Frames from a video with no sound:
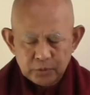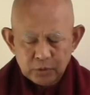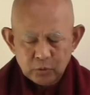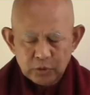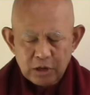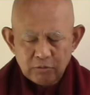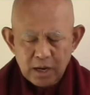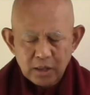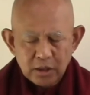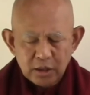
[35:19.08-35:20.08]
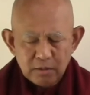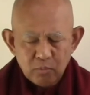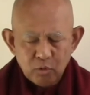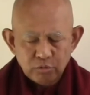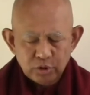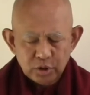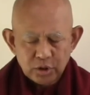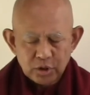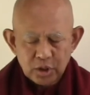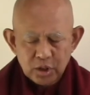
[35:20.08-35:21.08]
without any emotions,
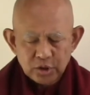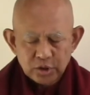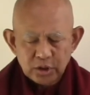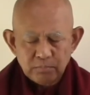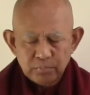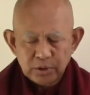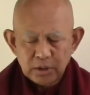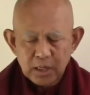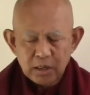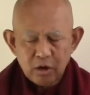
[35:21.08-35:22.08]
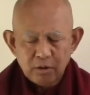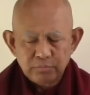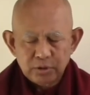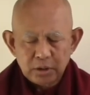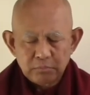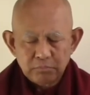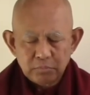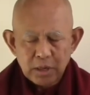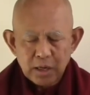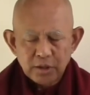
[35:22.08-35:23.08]
simply an object.
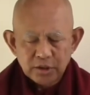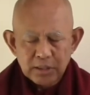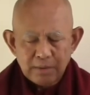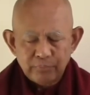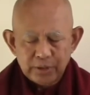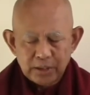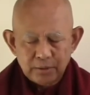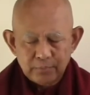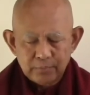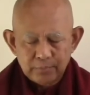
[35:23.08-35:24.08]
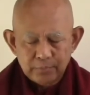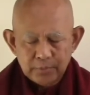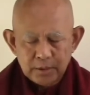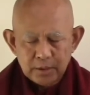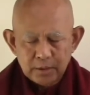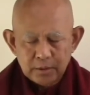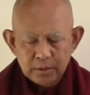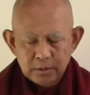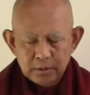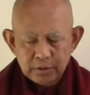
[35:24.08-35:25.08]
There is something.
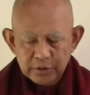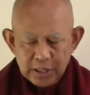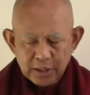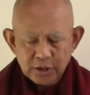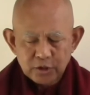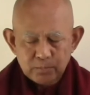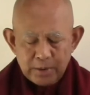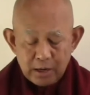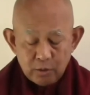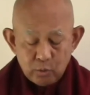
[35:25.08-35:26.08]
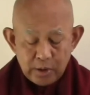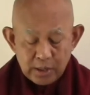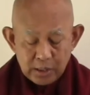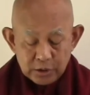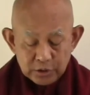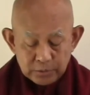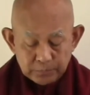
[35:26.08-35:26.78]
That is bare awareness.